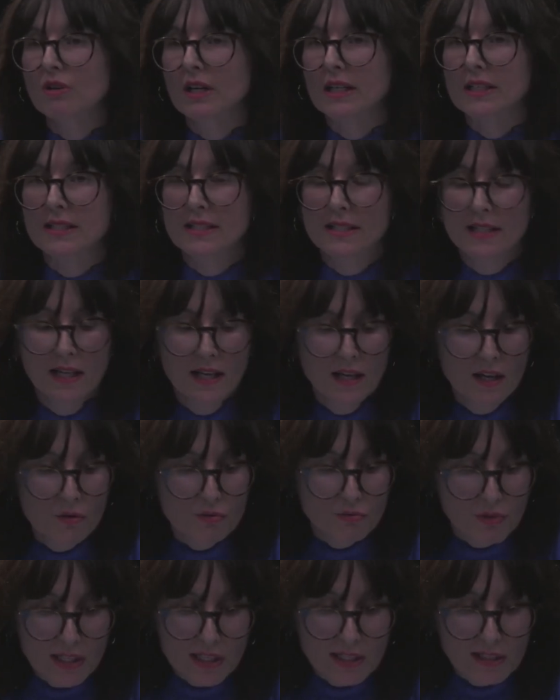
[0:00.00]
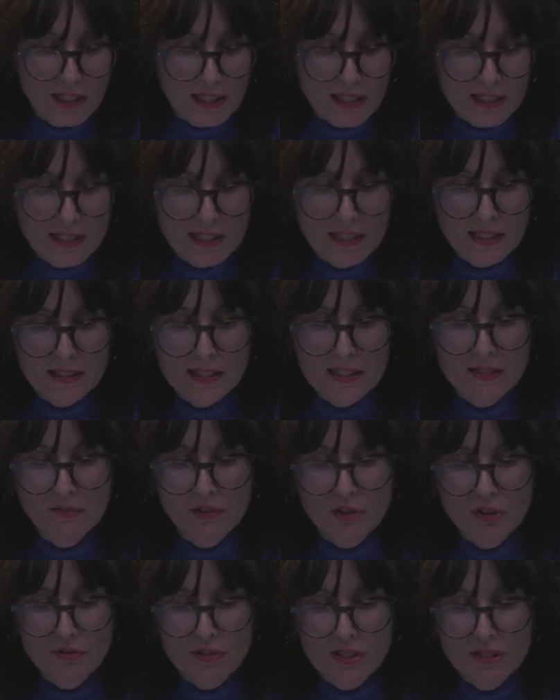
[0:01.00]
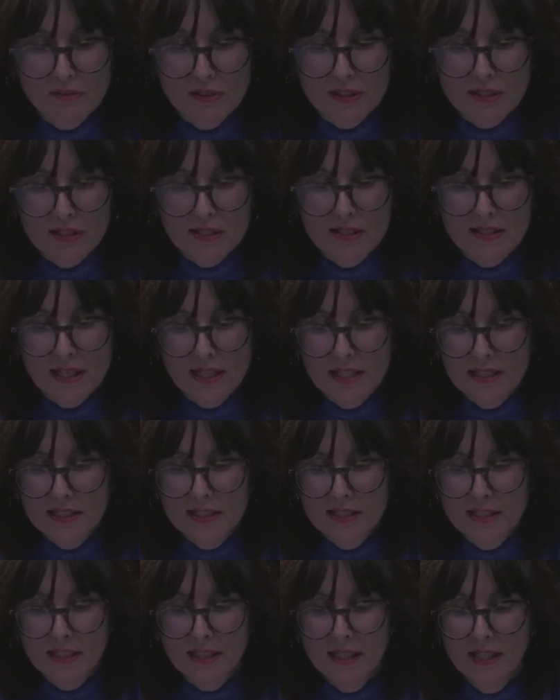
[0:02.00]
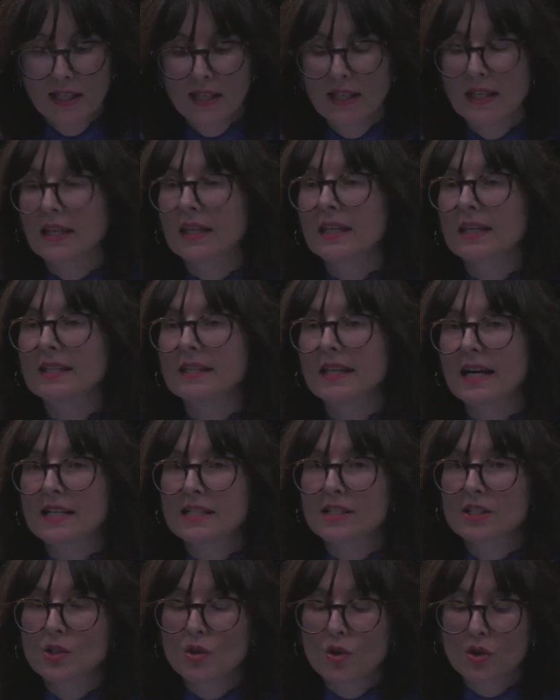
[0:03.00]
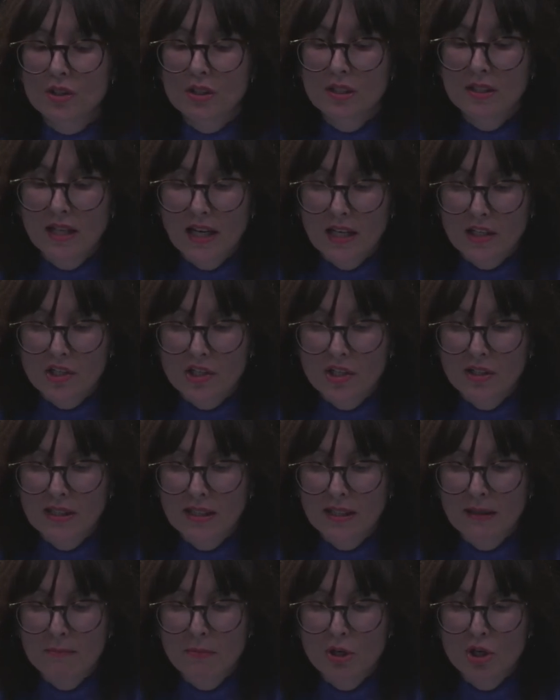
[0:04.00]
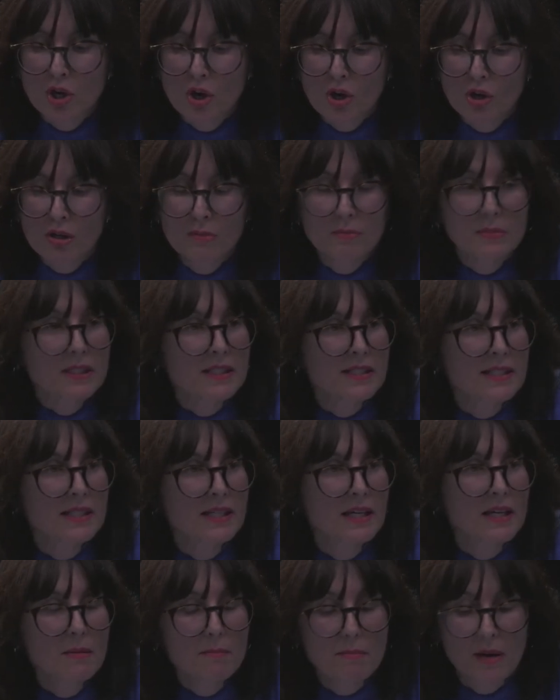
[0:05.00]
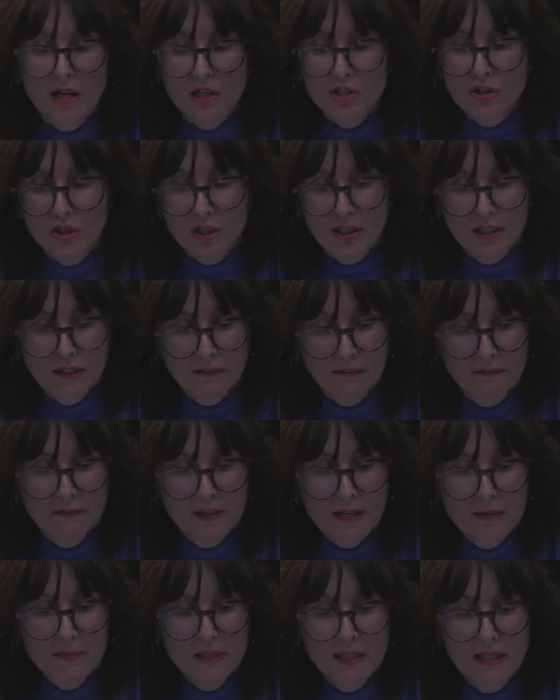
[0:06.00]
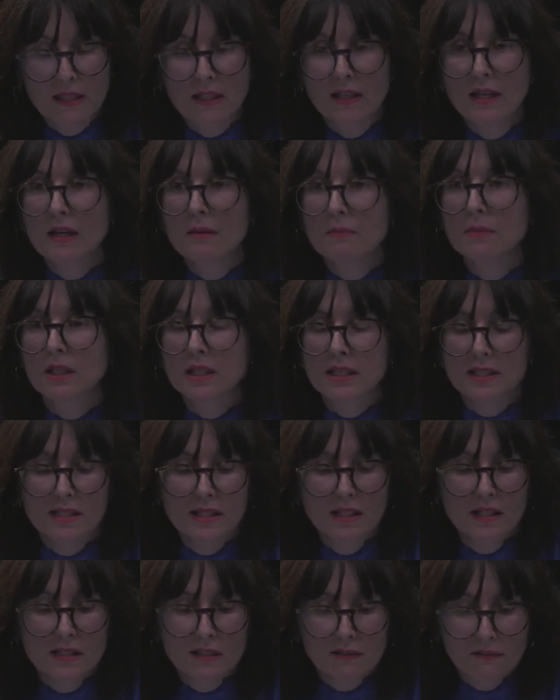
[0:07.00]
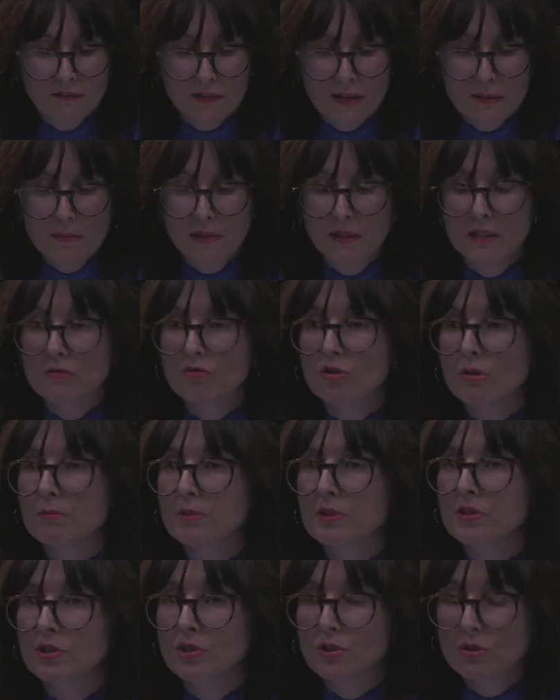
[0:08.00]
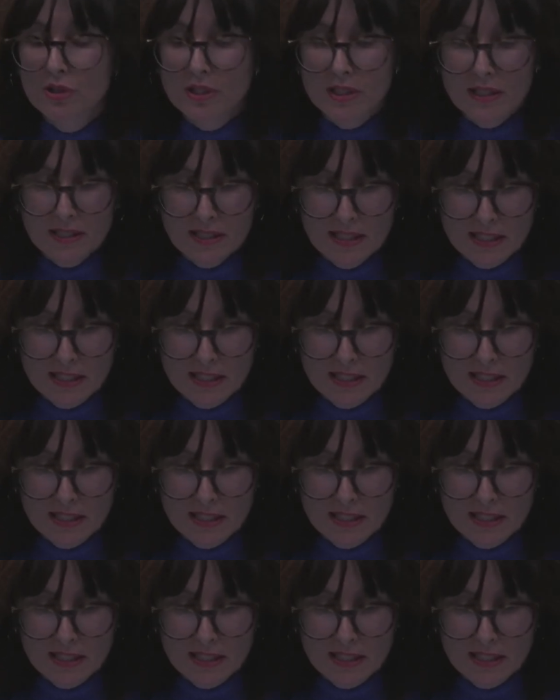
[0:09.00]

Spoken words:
rights regulating the sphere of civil society, it does not touch the monogamous patriarchal family because the family reproduces